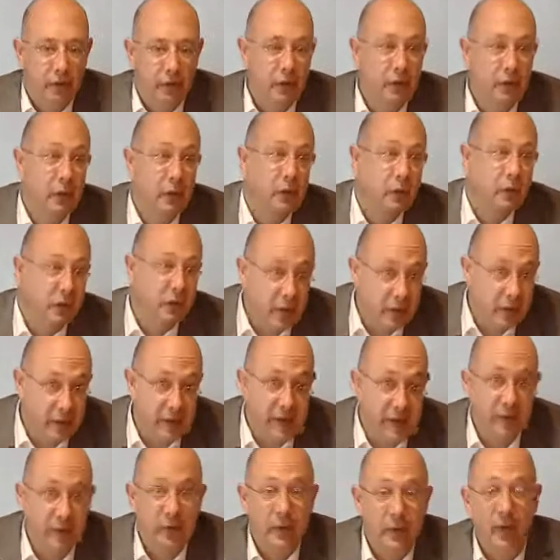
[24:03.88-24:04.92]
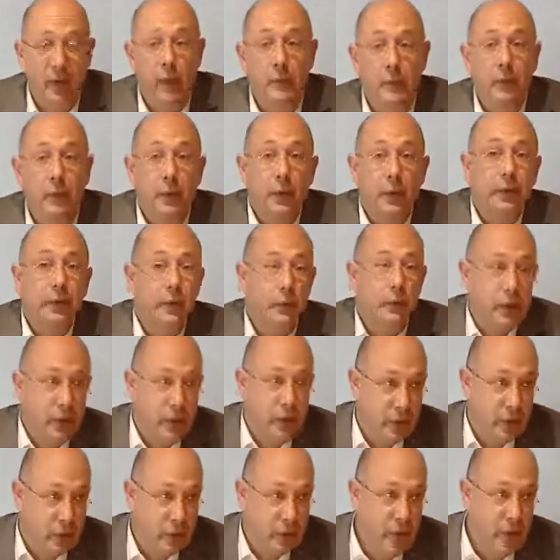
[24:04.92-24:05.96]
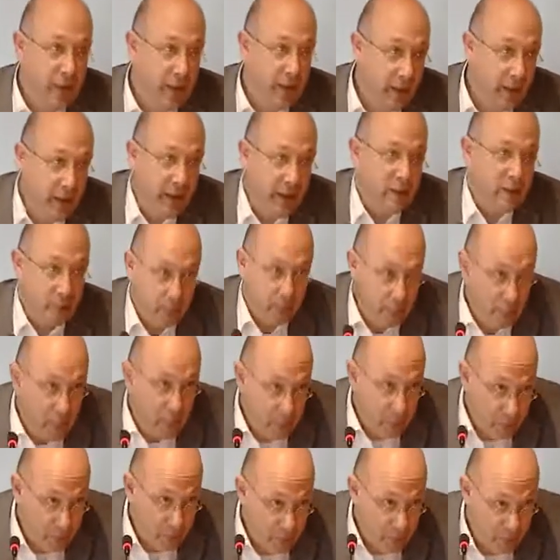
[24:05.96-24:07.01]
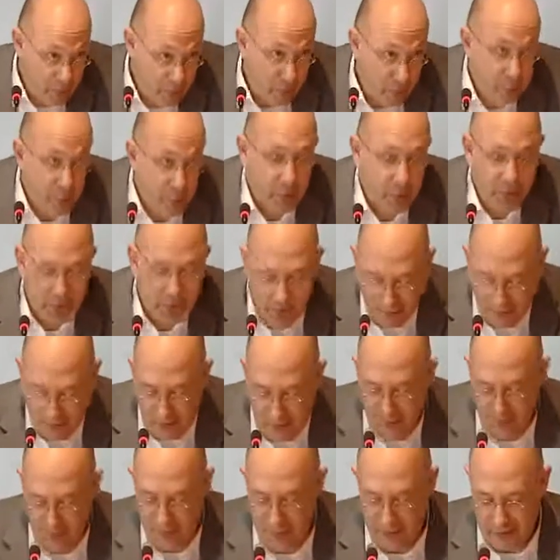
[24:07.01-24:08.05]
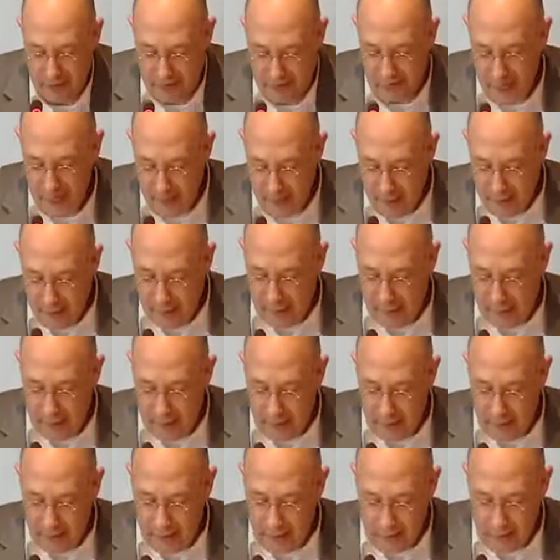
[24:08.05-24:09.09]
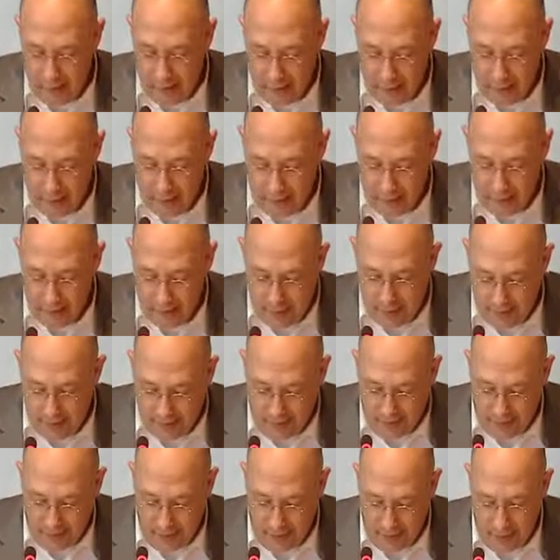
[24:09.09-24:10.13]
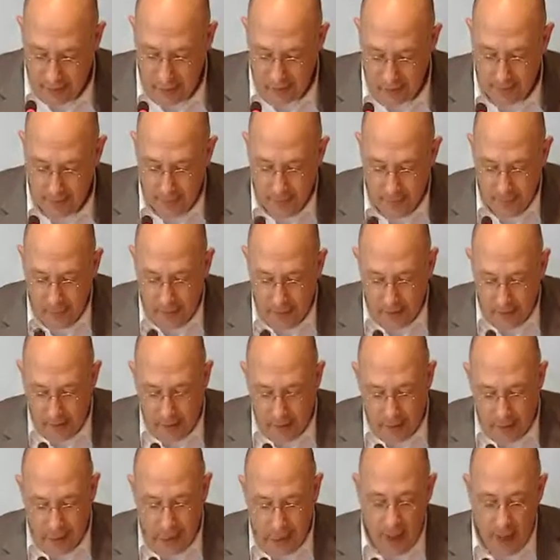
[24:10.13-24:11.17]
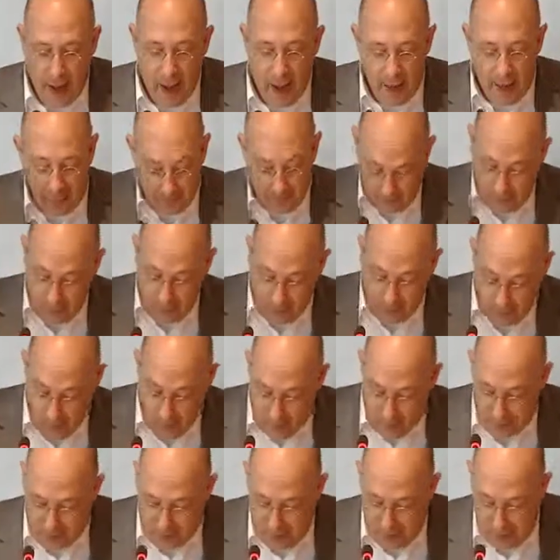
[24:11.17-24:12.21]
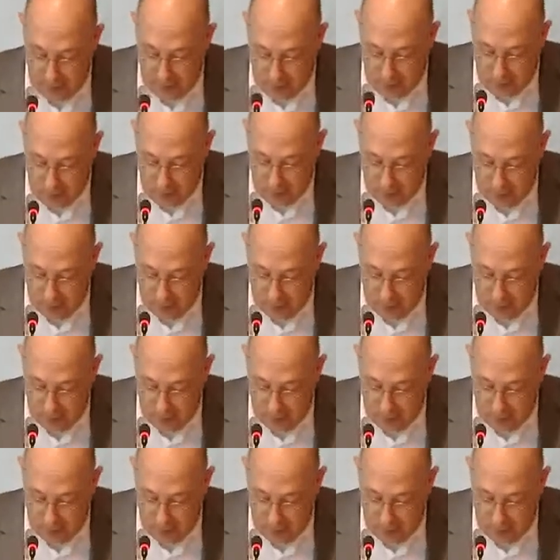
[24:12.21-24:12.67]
of Philo of Alexandria, but also because his most beloved poet, Kafafis, lived here. And a quote of him,